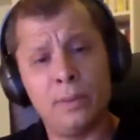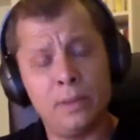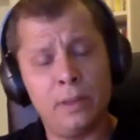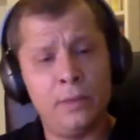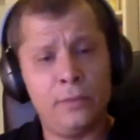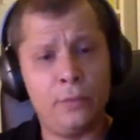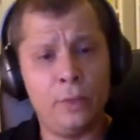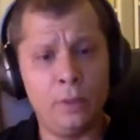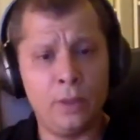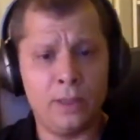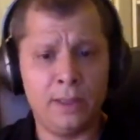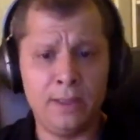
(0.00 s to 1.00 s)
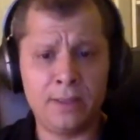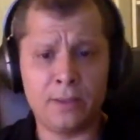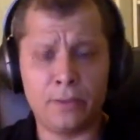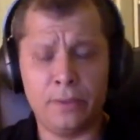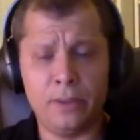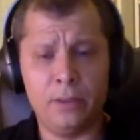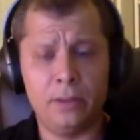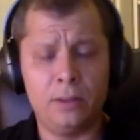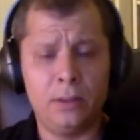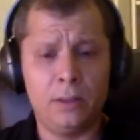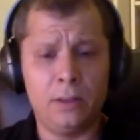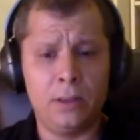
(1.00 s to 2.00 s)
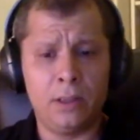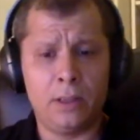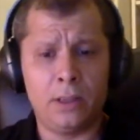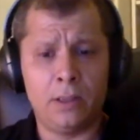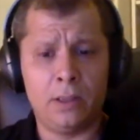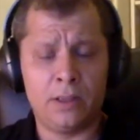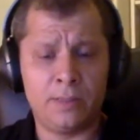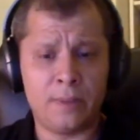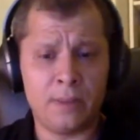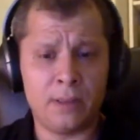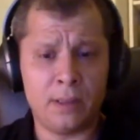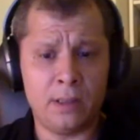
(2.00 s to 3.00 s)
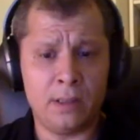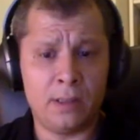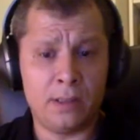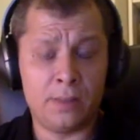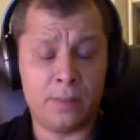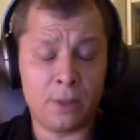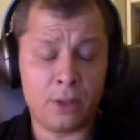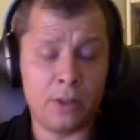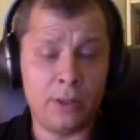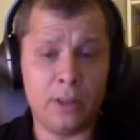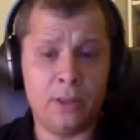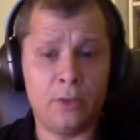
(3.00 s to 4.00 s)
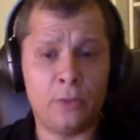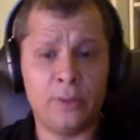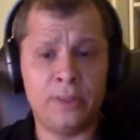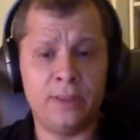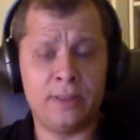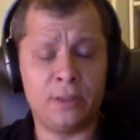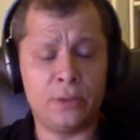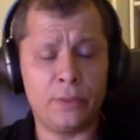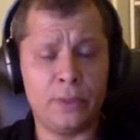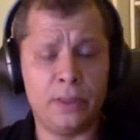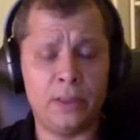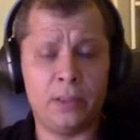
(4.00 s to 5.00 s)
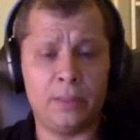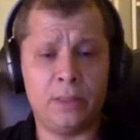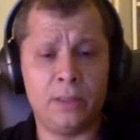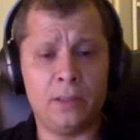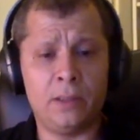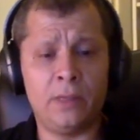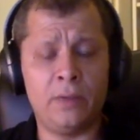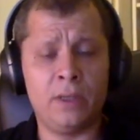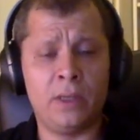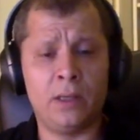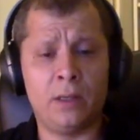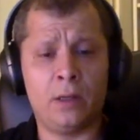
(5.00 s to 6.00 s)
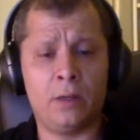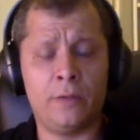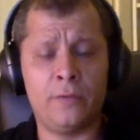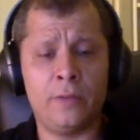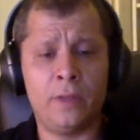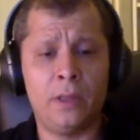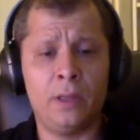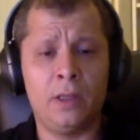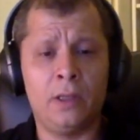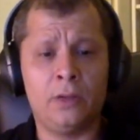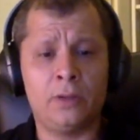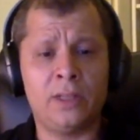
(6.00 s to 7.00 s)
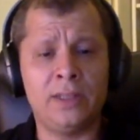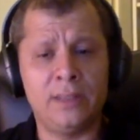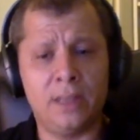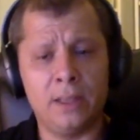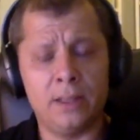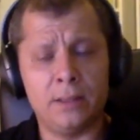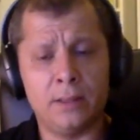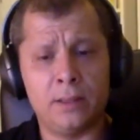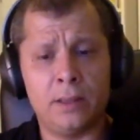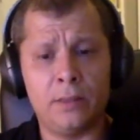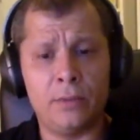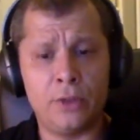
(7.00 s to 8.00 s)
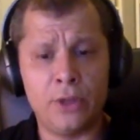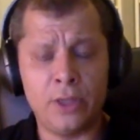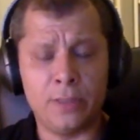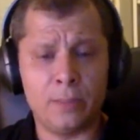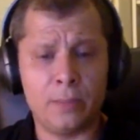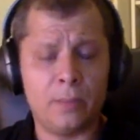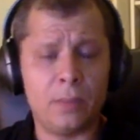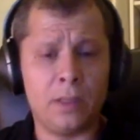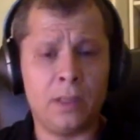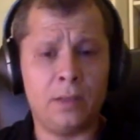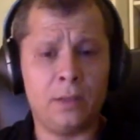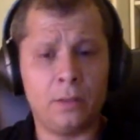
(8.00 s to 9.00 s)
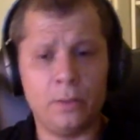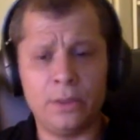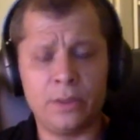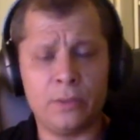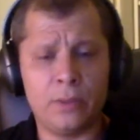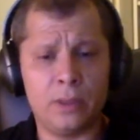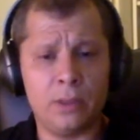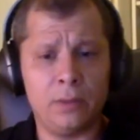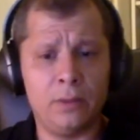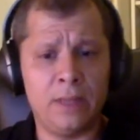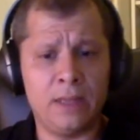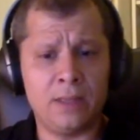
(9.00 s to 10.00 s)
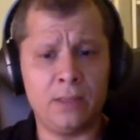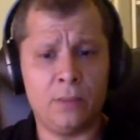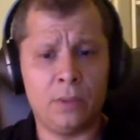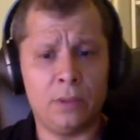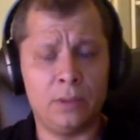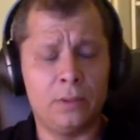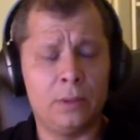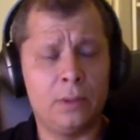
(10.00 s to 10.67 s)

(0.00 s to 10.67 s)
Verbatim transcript: And if we look at history, and especially the 20th century, I mean, every kind of totalitarian regime, like the communist one or the Nazi one,